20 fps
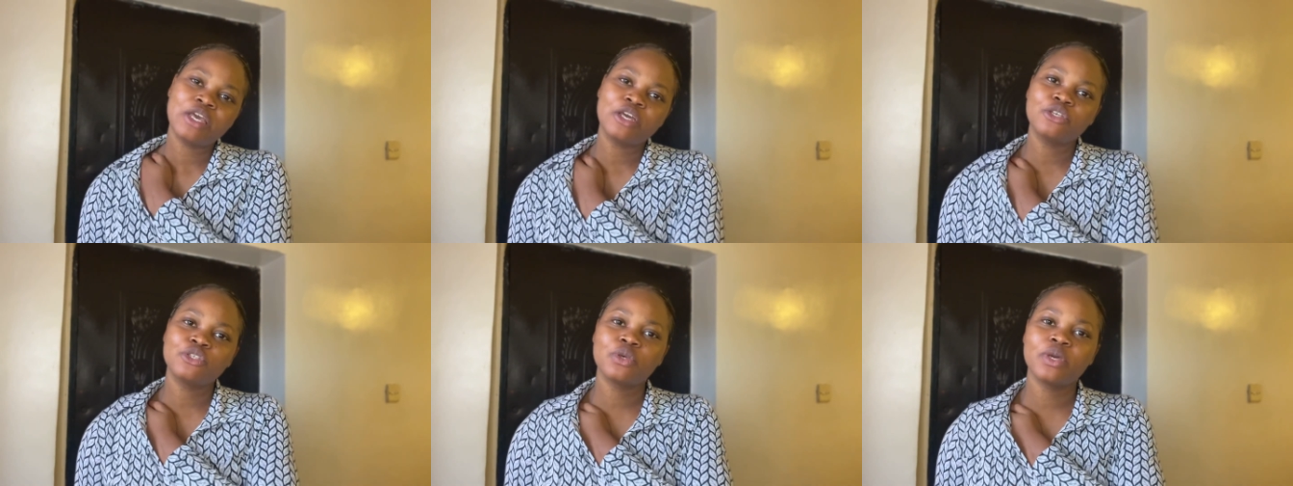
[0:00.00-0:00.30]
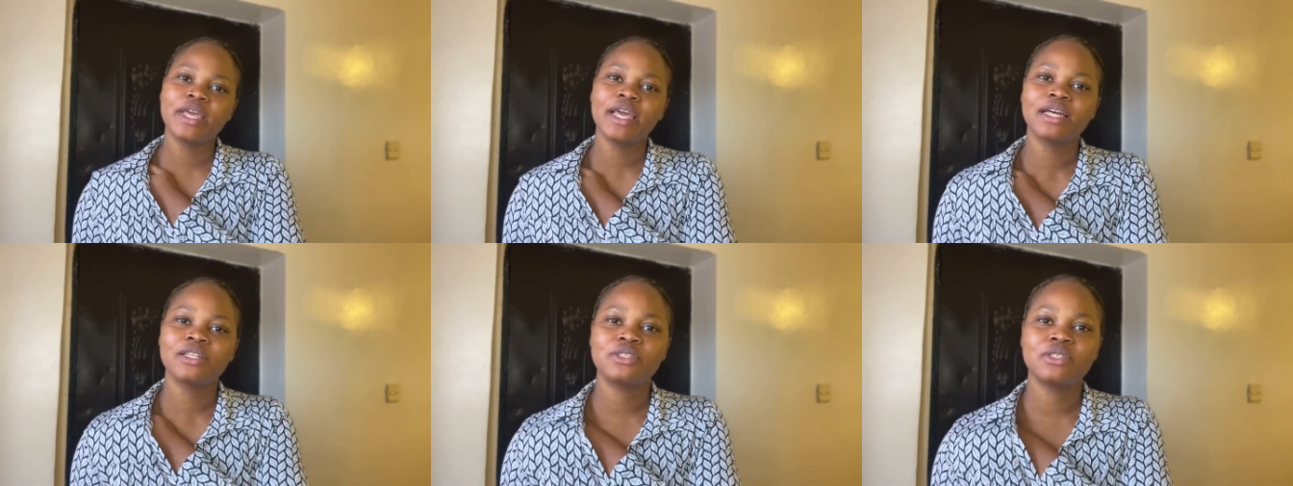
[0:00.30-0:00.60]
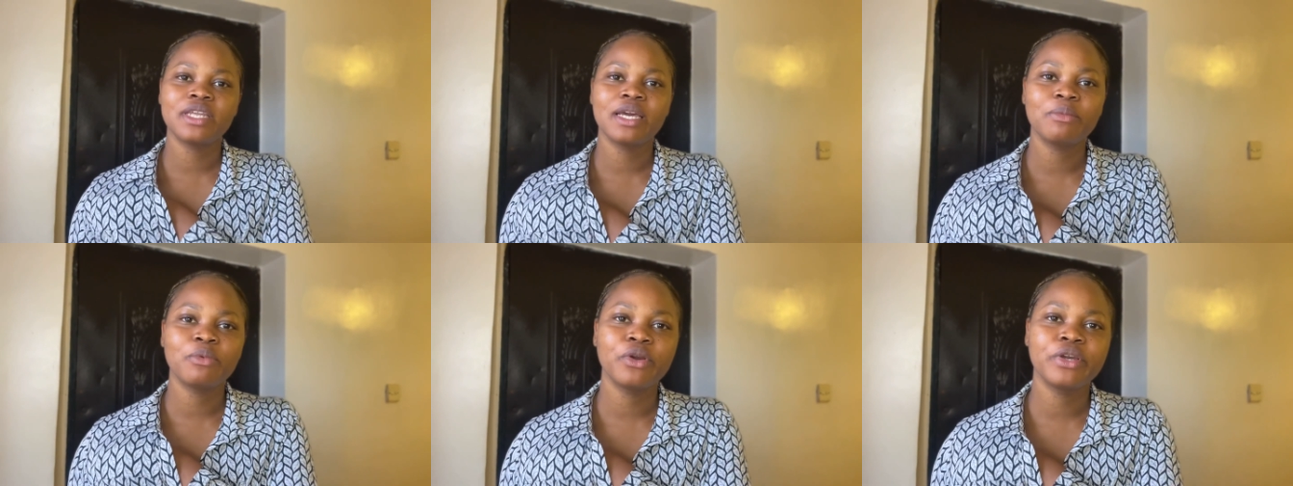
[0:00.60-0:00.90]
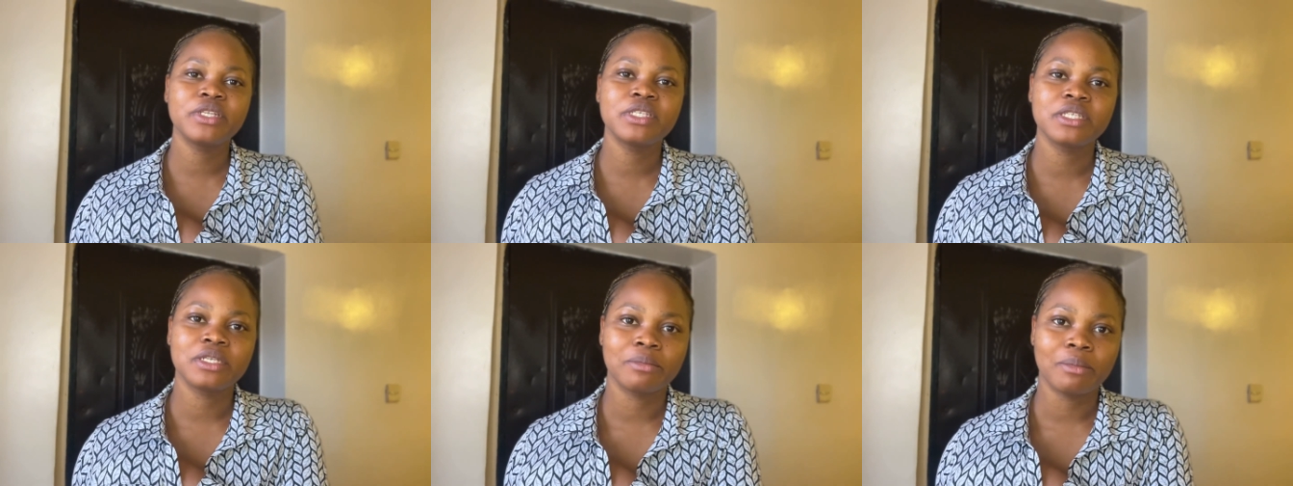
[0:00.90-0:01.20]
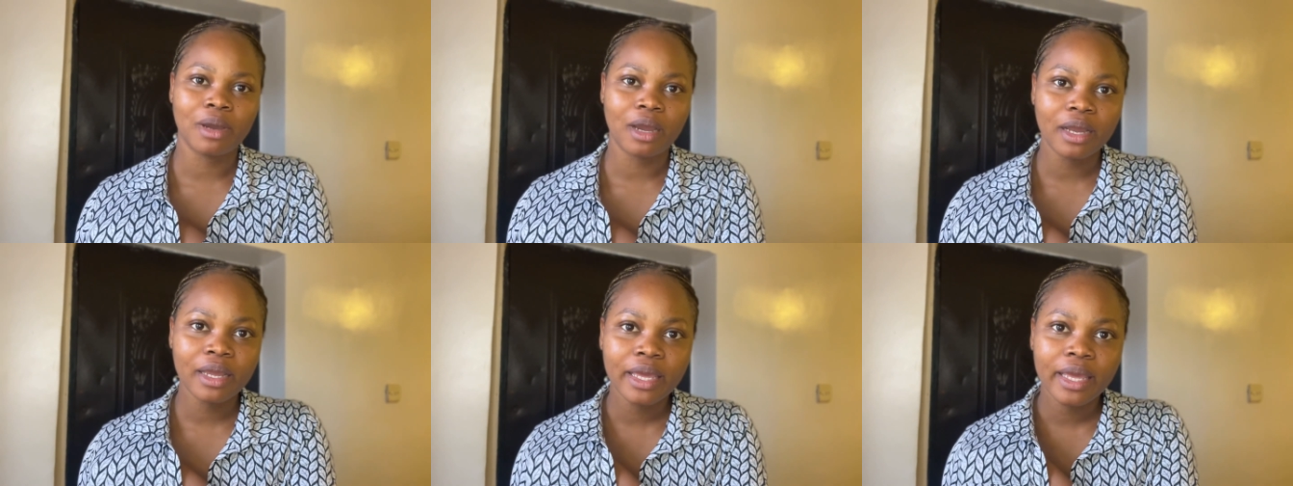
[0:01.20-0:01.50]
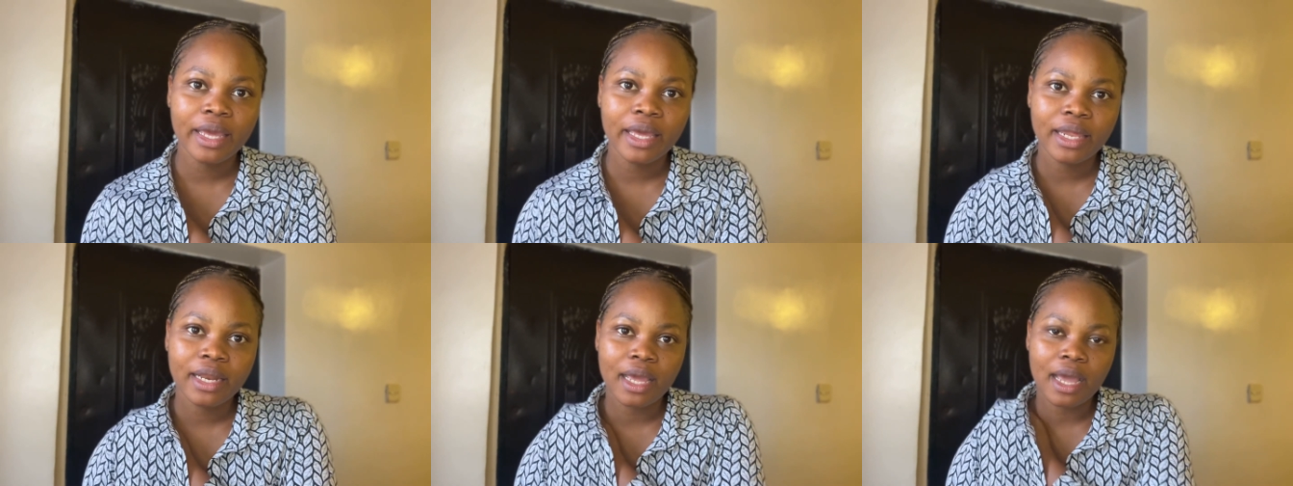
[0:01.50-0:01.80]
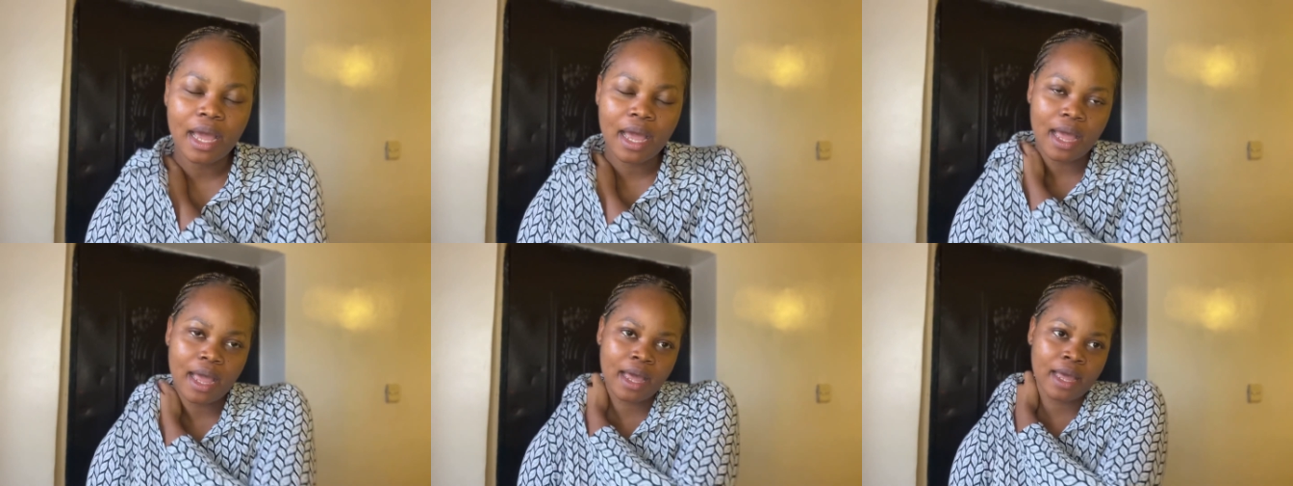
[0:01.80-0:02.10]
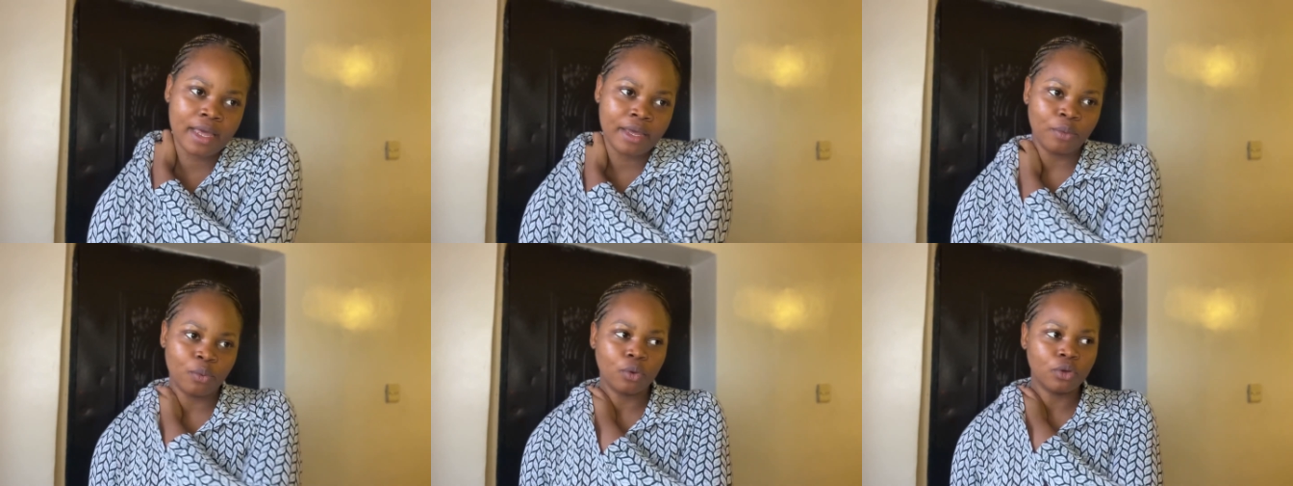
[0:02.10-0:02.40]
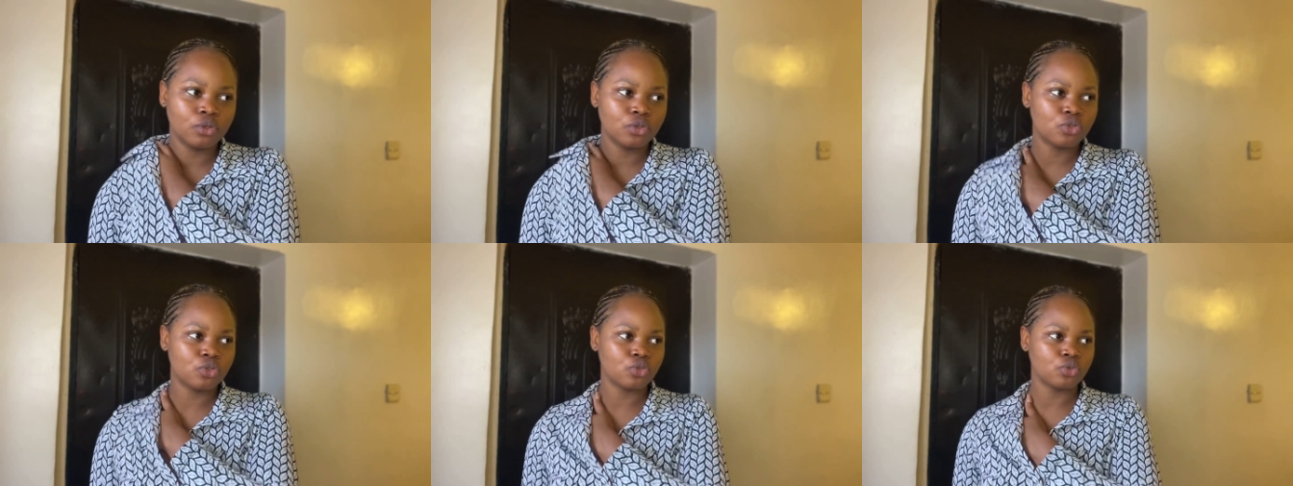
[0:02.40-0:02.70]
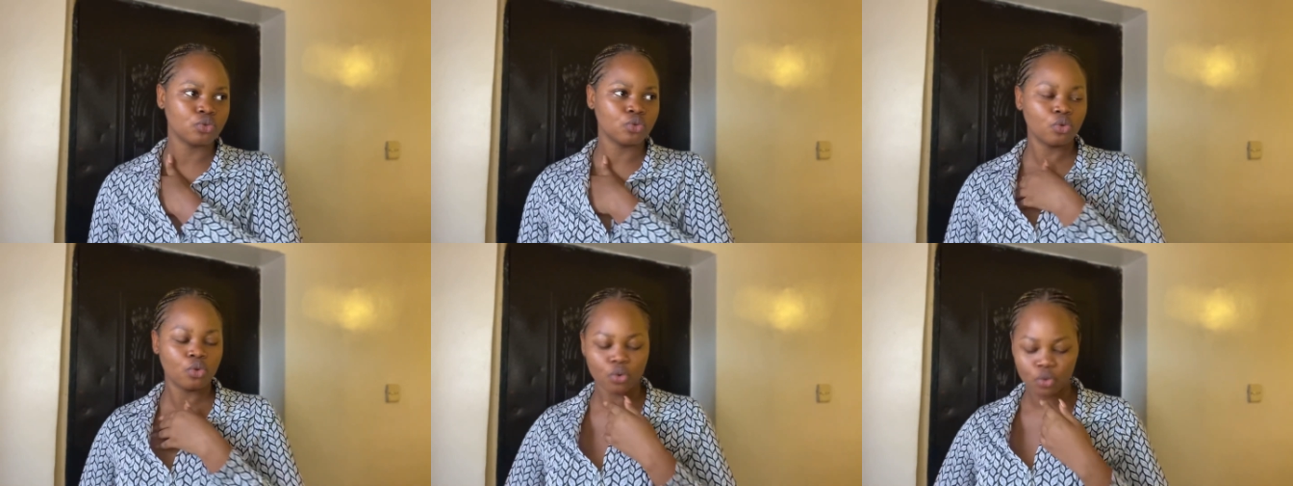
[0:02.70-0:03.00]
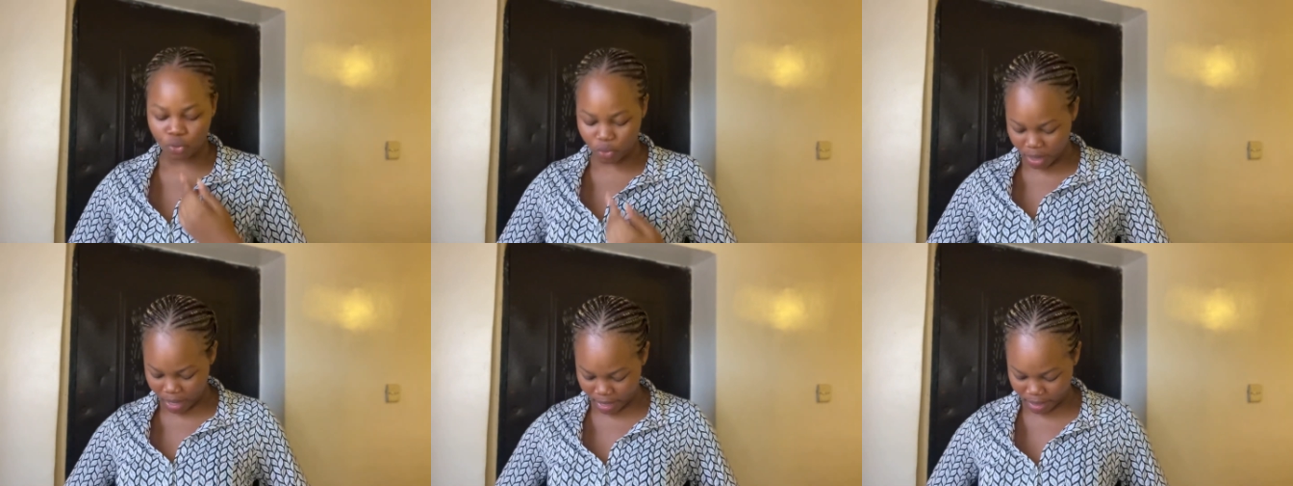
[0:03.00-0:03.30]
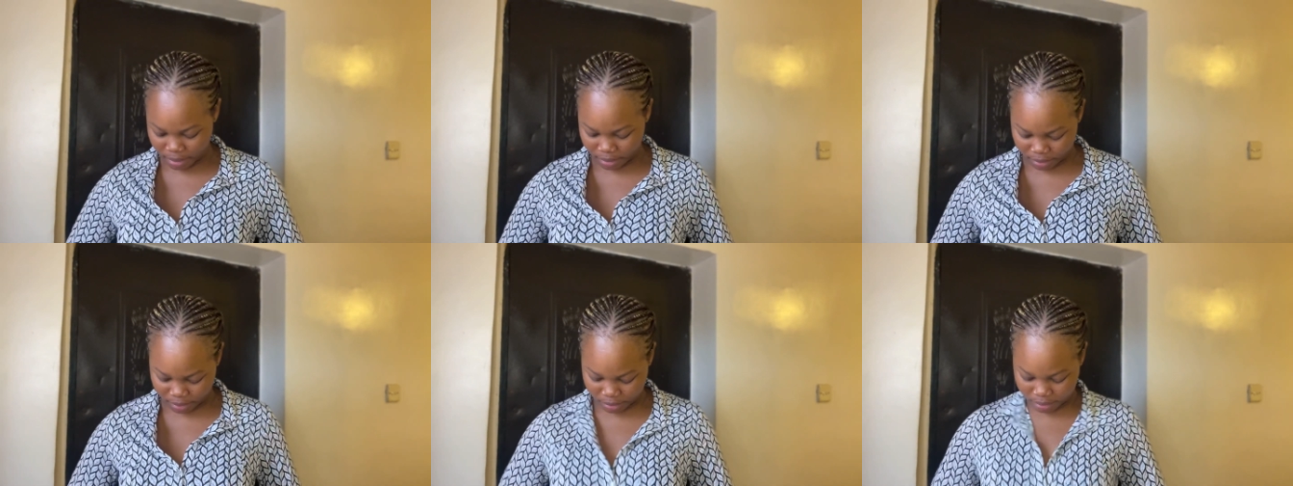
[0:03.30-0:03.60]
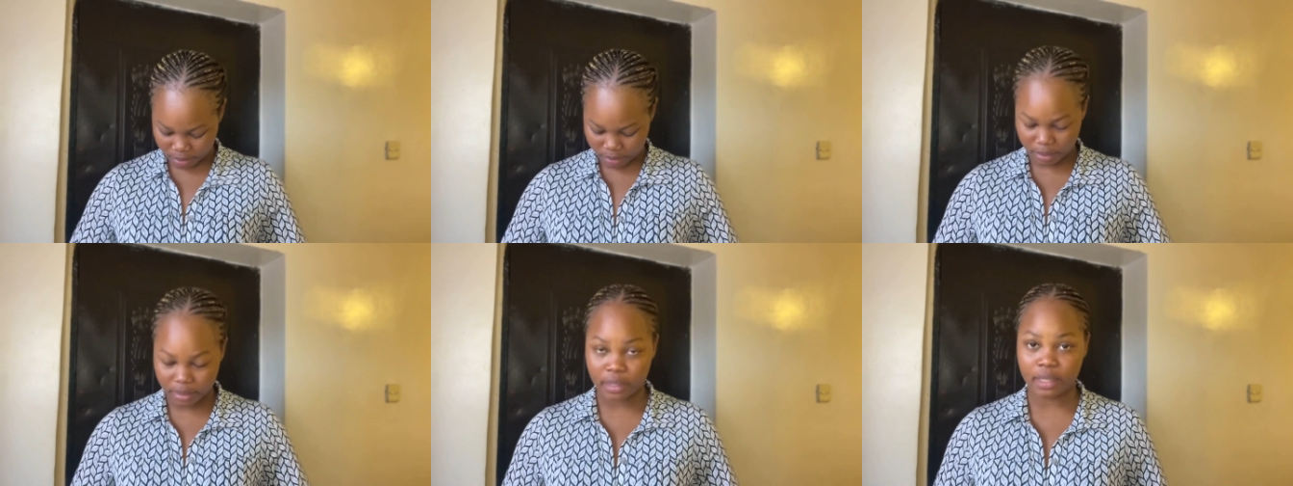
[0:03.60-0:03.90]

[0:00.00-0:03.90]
so yeah today i'm going to the market I want to go and